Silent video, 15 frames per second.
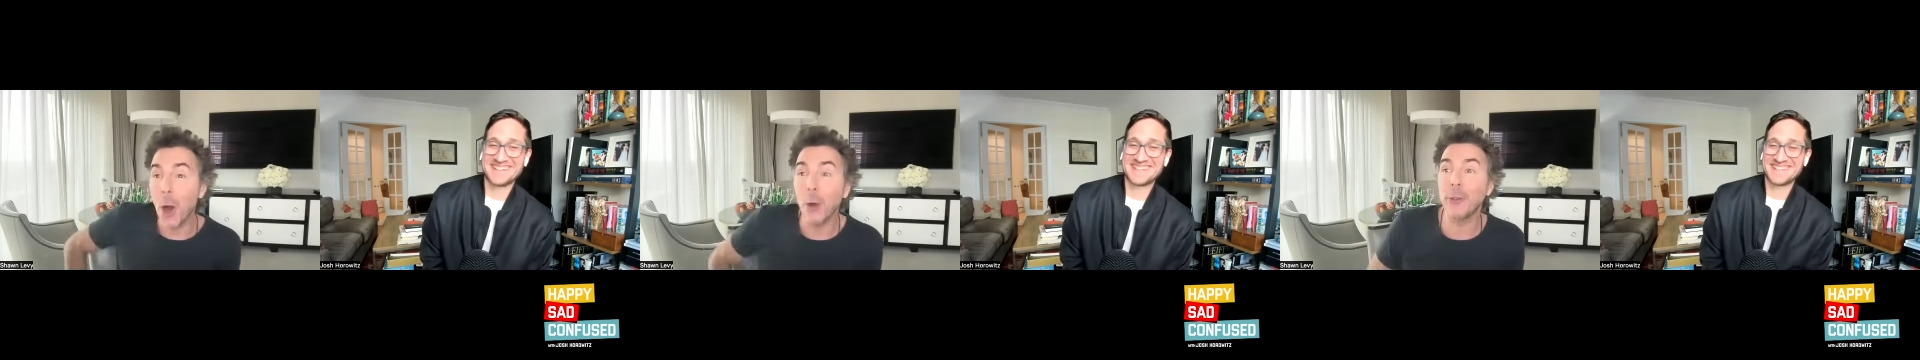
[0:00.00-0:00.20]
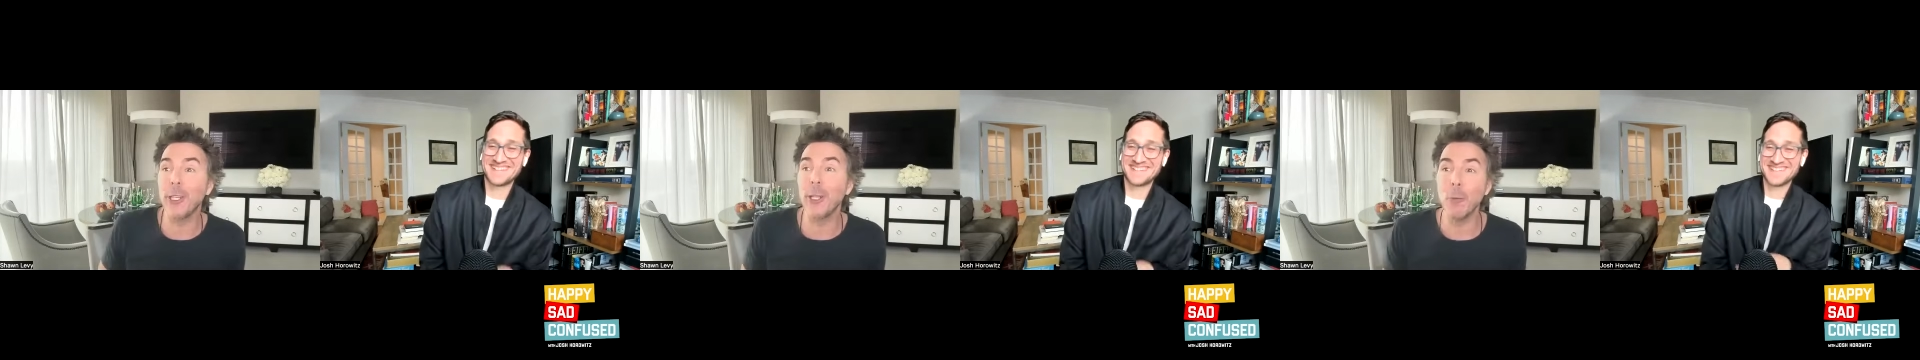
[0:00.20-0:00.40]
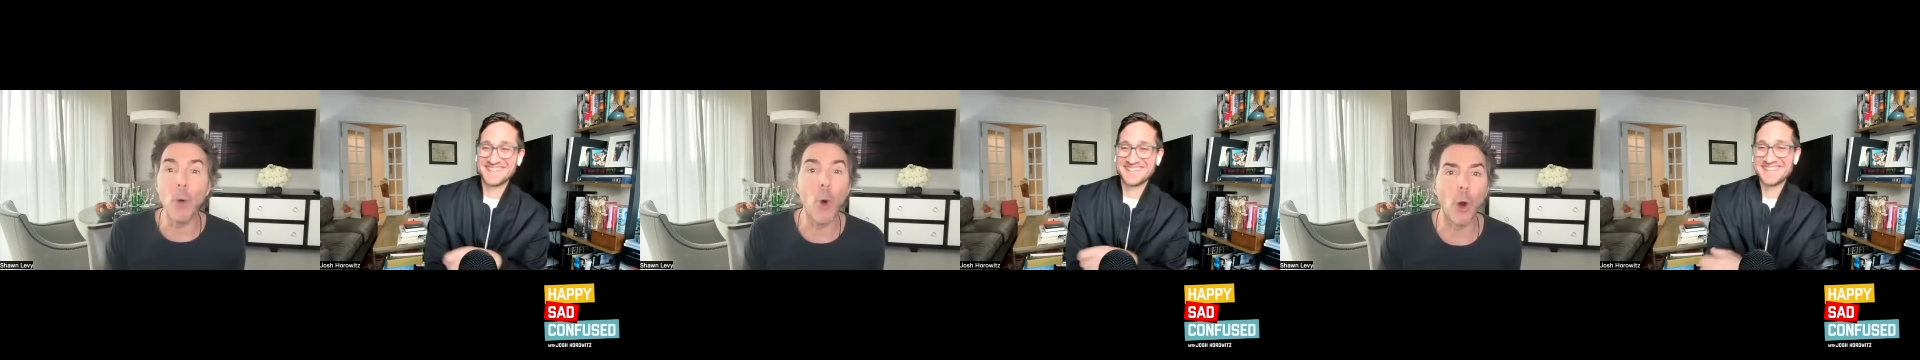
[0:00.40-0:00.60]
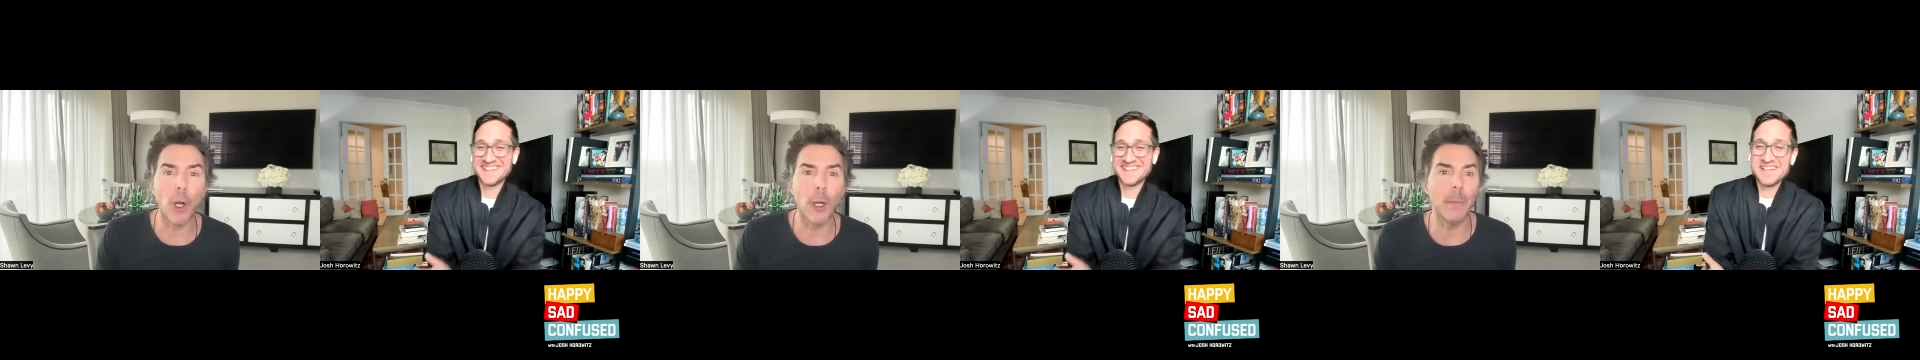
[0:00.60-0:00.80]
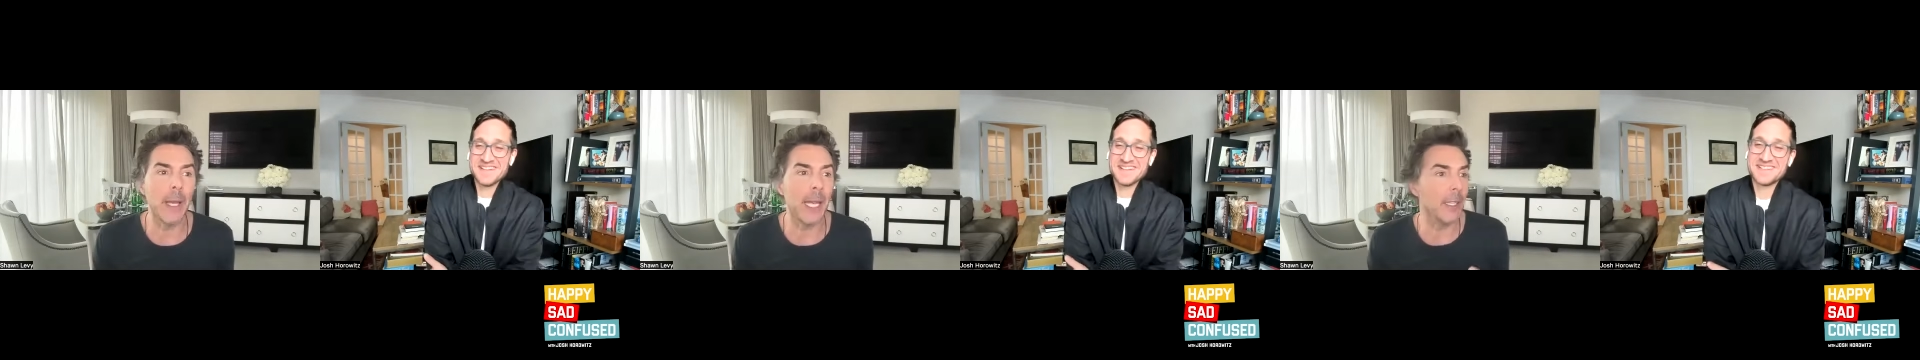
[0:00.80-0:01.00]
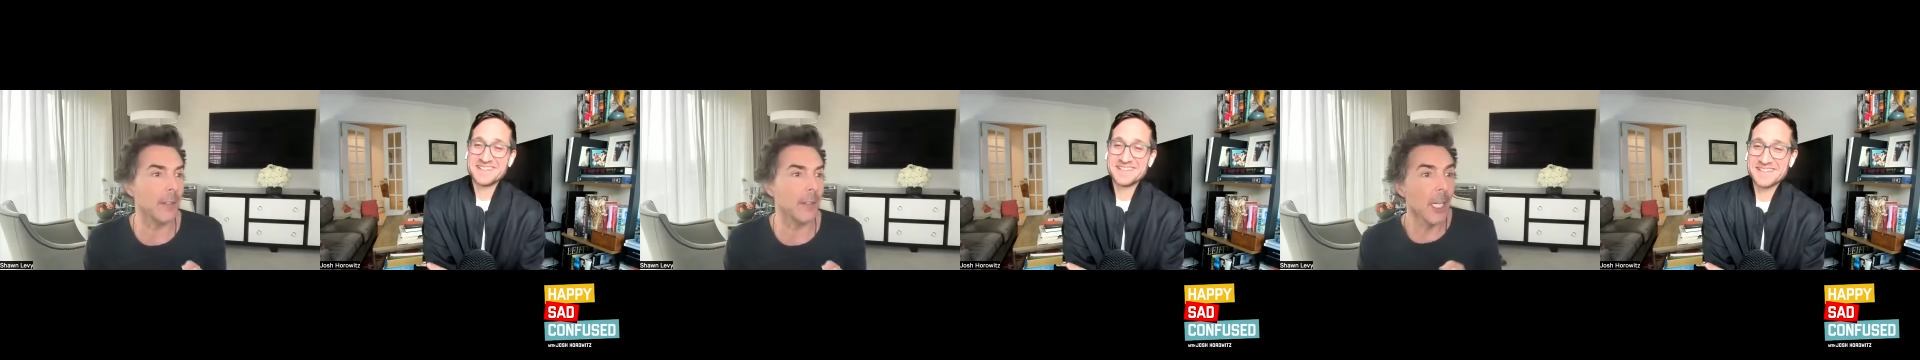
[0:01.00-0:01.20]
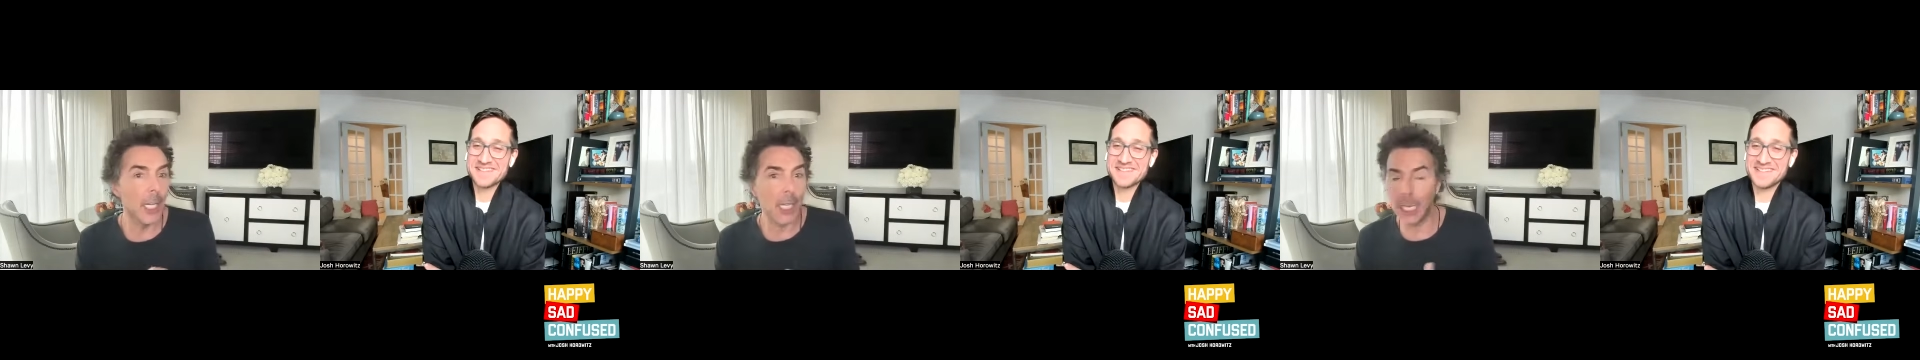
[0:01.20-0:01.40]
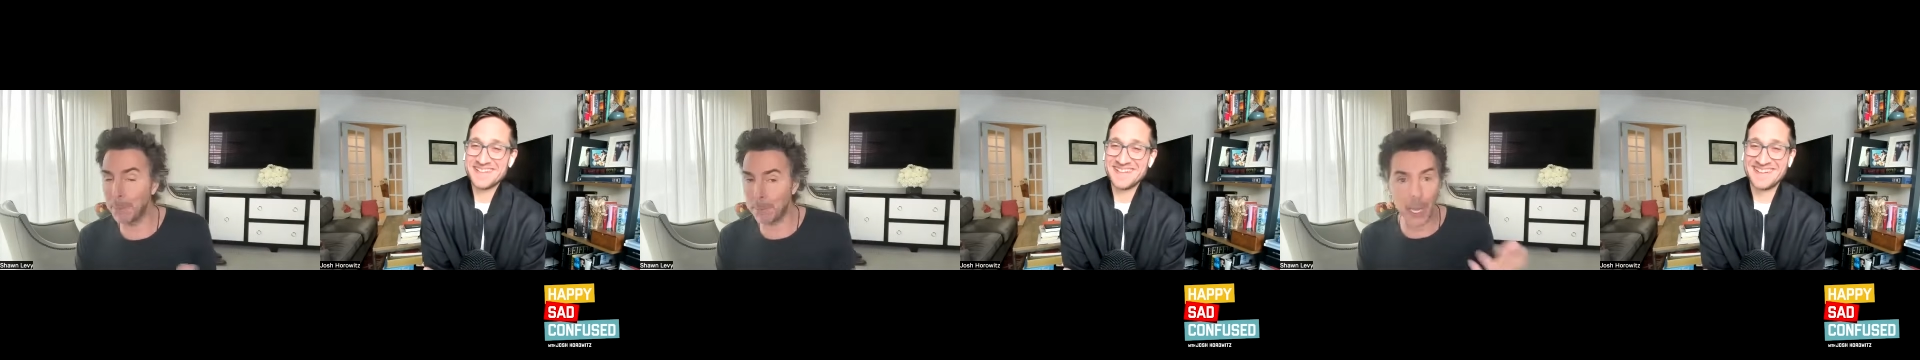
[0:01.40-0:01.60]
Speaker 1: cozy, warm, and
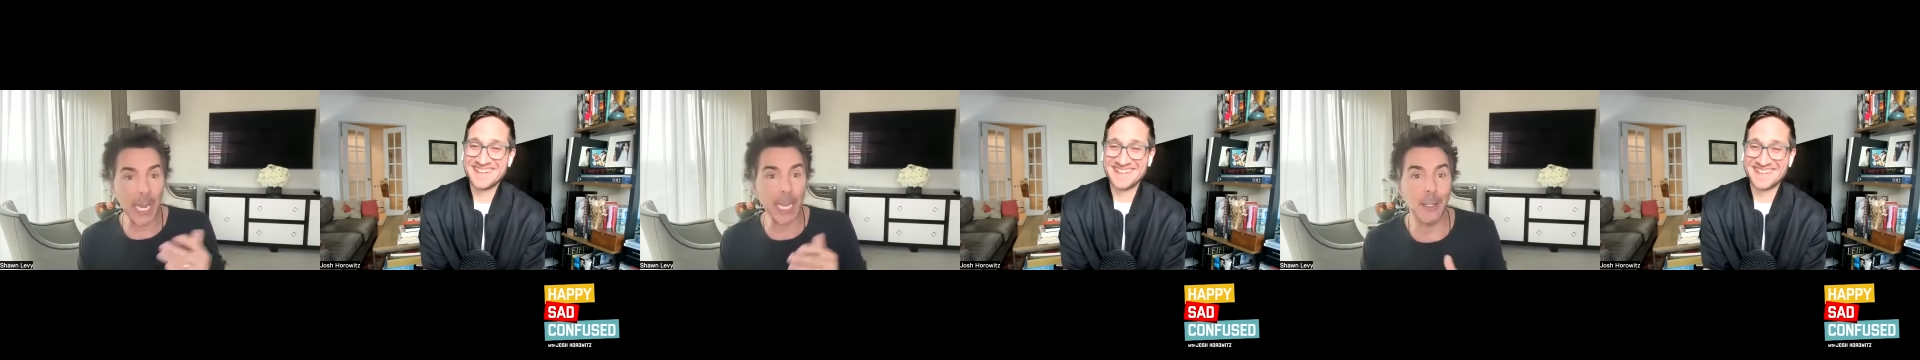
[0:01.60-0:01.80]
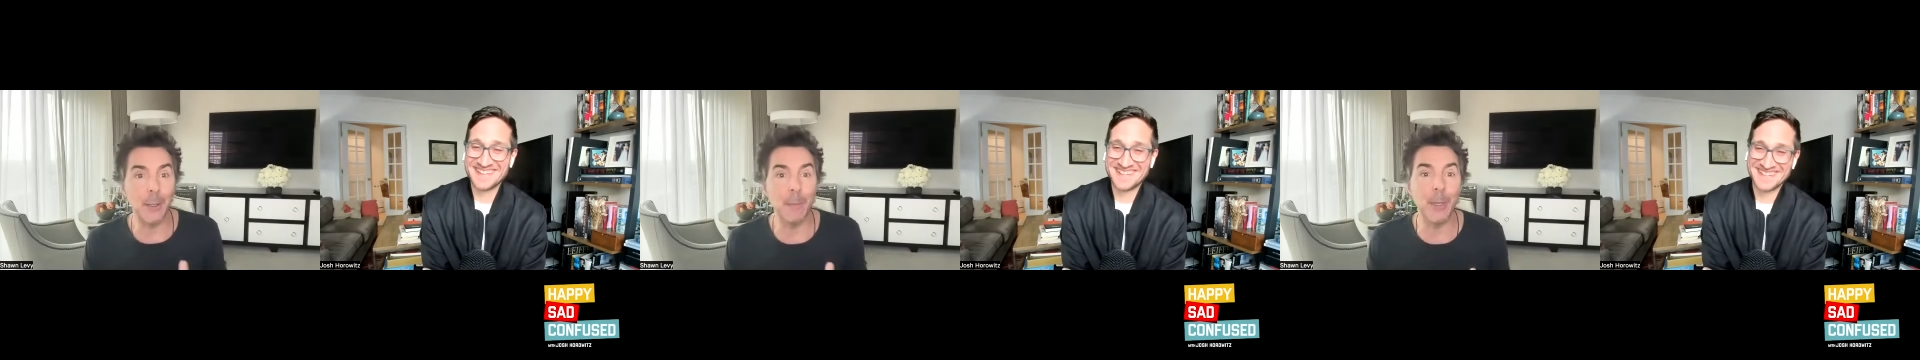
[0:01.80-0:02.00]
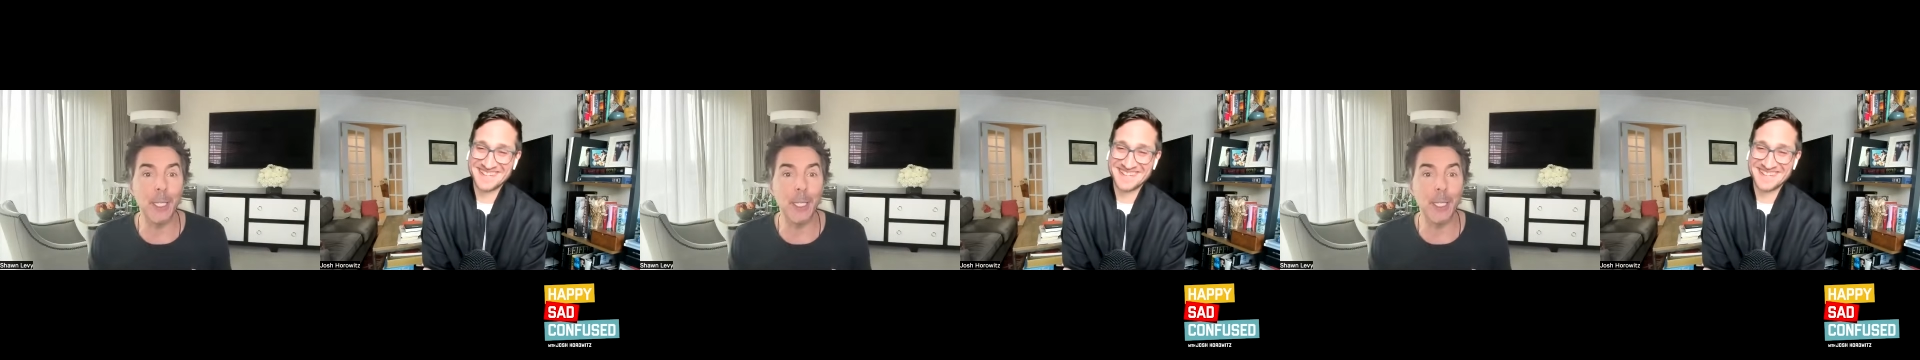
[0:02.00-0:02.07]
paid the